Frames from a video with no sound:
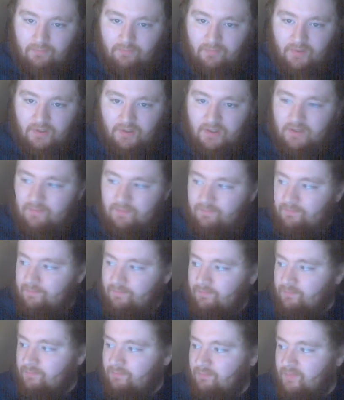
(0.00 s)
Okay,
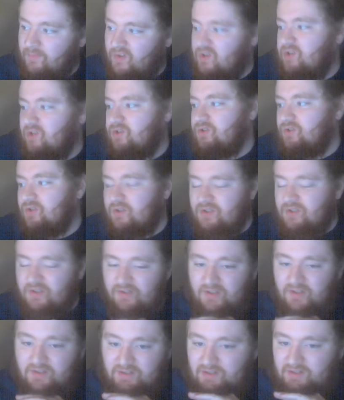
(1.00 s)
so that's just a
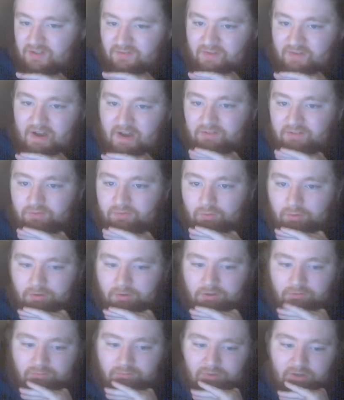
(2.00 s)
statistics fact for
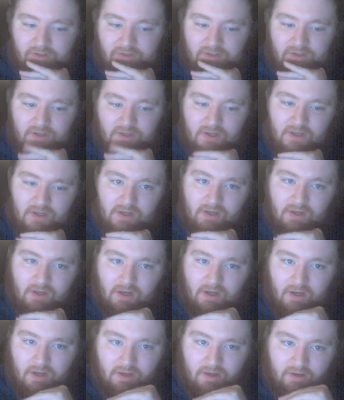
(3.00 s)
you. But
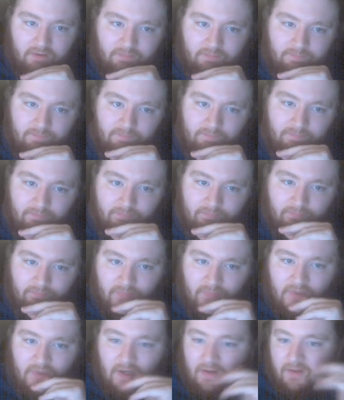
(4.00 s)

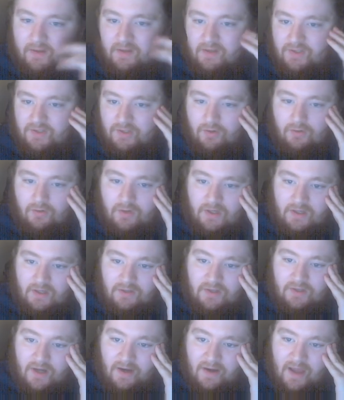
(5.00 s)
yeah, so
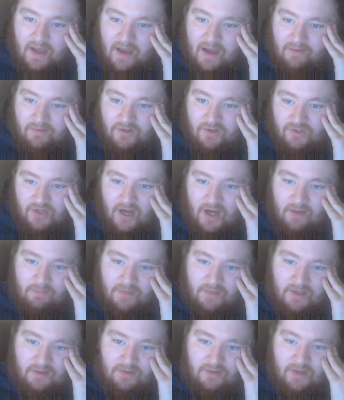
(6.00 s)
dot average, dot
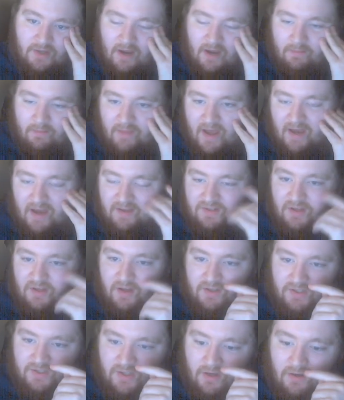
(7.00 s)
min, dot max,
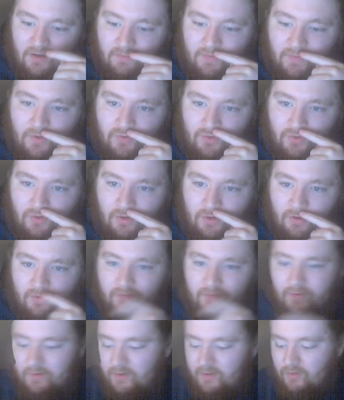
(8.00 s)
dot sum, those are all
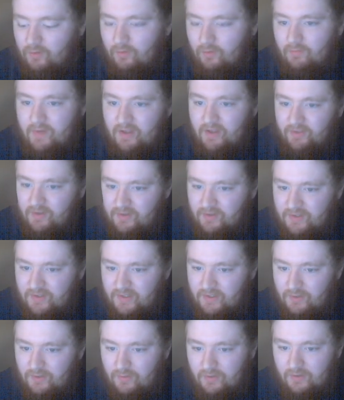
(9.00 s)
very cool methods that
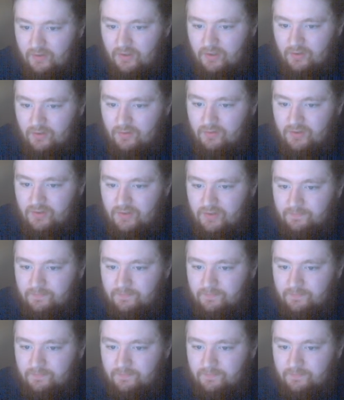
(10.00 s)
you can use.